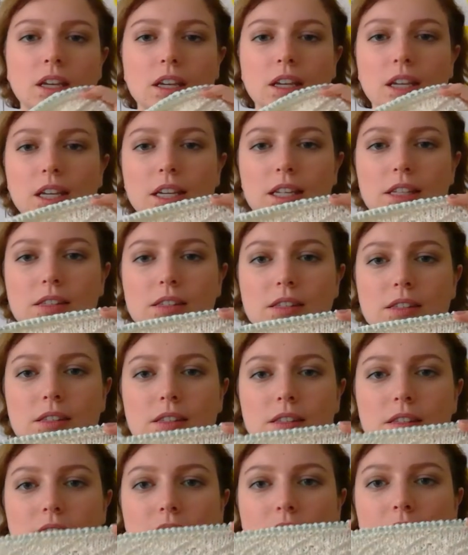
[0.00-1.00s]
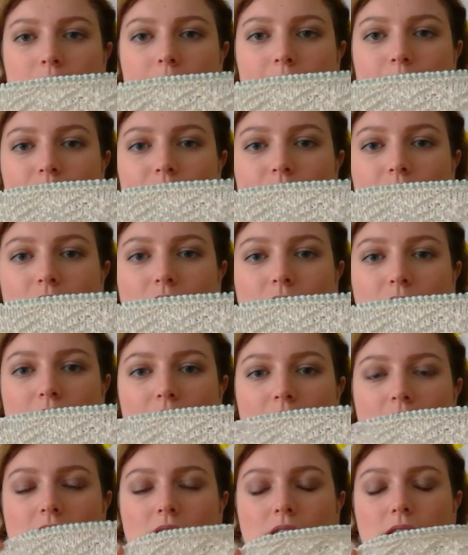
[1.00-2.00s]
It's a
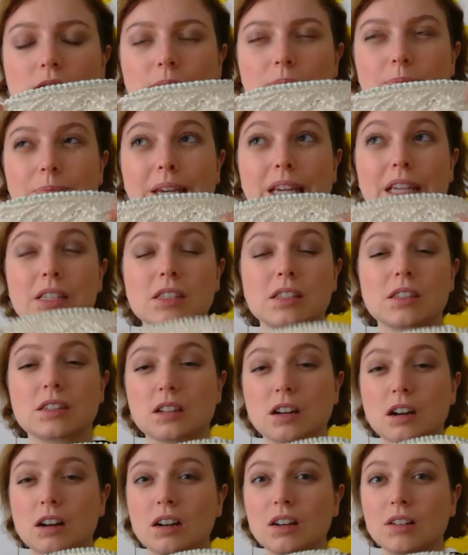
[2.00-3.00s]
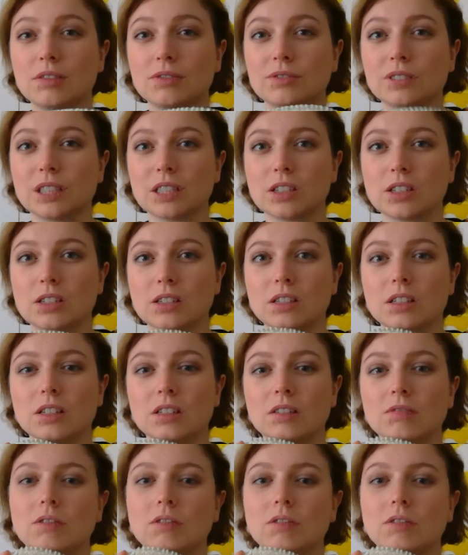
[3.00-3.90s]
big scarf, actually.